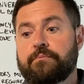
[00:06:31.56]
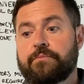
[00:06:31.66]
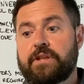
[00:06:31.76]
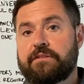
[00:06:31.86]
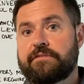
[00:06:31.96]

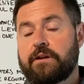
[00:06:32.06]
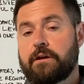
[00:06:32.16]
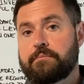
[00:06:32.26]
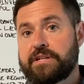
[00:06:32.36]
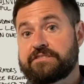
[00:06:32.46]
these
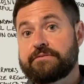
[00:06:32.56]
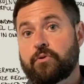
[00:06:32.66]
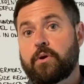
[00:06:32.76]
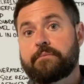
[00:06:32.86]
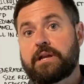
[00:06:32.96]
pieces of
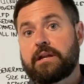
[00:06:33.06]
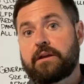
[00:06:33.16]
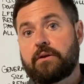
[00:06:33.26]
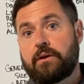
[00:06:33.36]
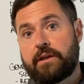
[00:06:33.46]
equipment
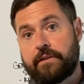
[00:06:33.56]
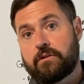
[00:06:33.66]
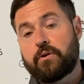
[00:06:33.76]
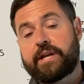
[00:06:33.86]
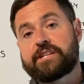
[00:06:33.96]
in the
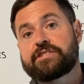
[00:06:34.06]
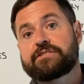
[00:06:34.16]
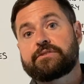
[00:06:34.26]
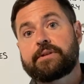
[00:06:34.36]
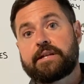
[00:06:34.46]

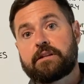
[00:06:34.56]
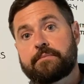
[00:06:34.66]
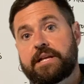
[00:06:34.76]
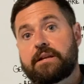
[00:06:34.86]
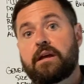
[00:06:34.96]
locations you needed them
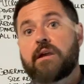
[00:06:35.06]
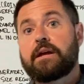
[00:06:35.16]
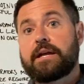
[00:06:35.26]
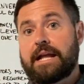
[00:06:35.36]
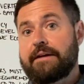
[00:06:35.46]
in
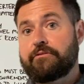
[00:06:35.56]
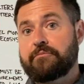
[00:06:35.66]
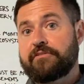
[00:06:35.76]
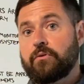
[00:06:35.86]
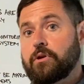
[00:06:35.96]
and have them
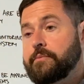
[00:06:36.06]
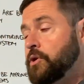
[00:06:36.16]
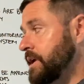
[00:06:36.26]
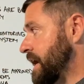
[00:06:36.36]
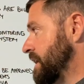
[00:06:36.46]
still
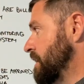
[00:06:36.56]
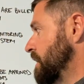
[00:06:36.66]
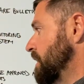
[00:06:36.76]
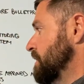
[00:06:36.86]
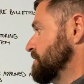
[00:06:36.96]
communicate.
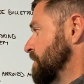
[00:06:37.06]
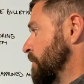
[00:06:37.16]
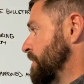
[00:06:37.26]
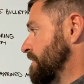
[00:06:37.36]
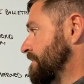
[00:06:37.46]
So
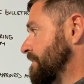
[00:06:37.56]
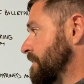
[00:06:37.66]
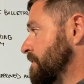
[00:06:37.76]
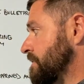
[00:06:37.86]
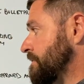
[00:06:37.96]

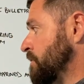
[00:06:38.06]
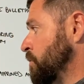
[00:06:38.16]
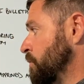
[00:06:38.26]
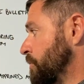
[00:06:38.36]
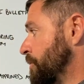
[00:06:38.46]
this
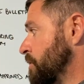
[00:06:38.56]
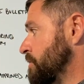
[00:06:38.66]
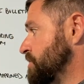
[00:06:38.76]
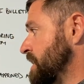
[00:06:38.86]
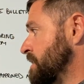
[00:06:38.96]
new
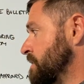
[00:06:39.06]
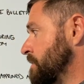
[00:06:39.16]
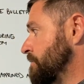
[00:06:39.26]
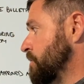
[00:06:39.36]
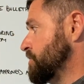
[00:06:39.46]
third gen
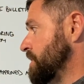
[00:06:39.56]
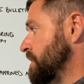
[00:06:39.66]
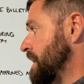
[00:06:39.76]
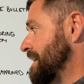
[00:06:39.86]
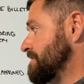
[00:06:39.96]

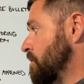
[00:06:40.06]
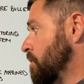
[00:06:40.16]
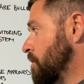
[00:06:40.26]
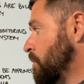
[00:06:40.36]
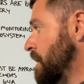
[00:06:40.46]
version has
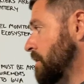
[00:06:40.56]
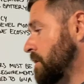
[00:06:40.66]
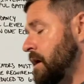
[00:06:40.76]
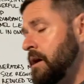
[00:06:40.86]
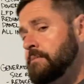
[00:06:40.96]
hardwired
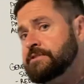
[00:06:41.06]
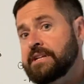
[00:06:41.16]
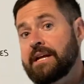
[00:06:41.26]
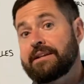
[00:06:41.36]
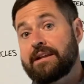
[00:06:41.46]
comms.
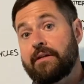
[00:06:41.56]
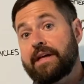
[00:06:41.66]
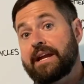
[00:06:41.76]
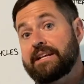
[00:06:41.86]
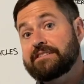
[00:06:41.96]
Now
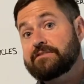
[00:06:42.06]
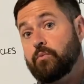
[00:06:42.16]
that is